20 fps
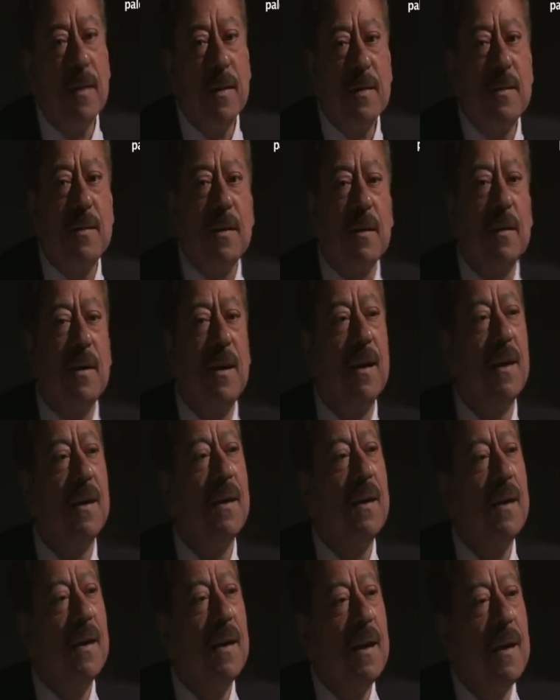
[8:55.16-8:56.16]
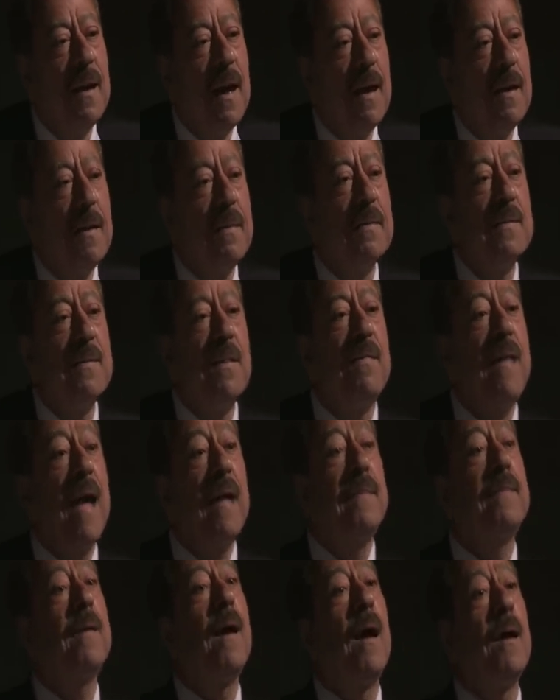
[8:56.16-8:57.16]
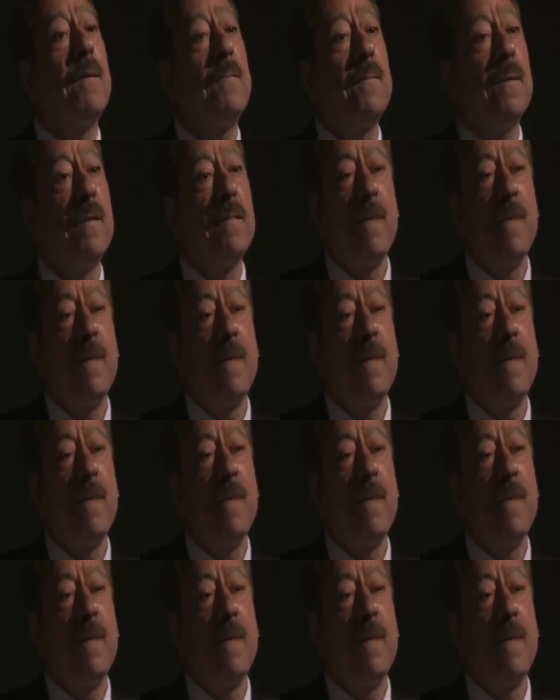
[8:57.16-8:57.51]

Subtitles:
So in that time,